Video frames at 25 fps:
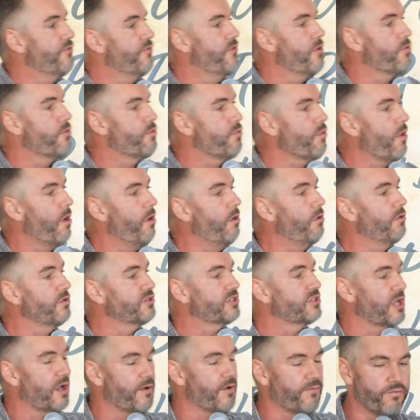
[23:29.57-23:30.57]
the
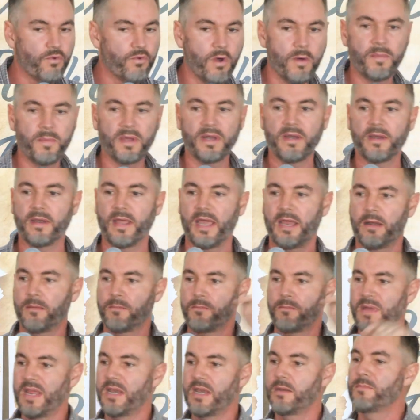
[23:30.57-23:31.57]
roles of women
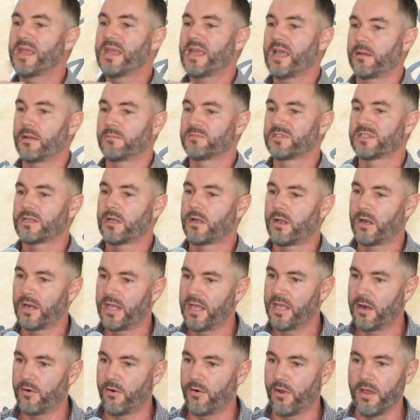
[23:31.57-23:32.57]
and men becomes
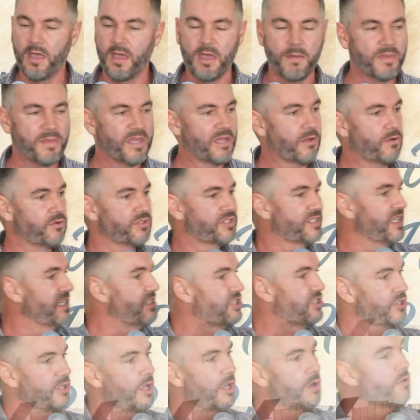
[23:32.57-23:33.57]
clearer, because
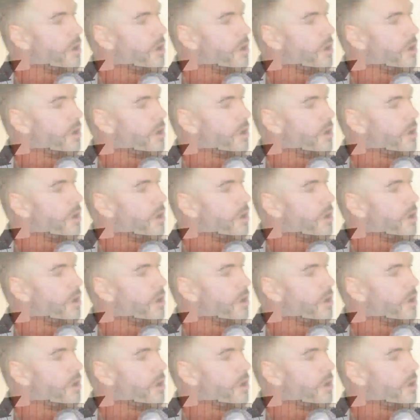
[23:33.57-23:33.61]
there's no